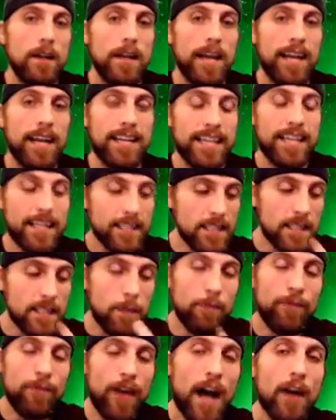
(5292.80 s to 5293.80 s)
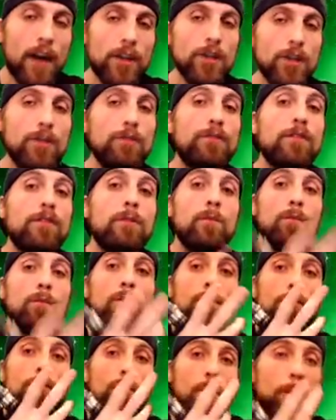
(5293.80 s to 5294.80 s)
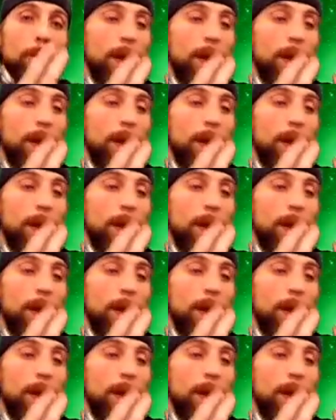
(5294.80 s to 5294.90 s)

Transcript: and get some value from the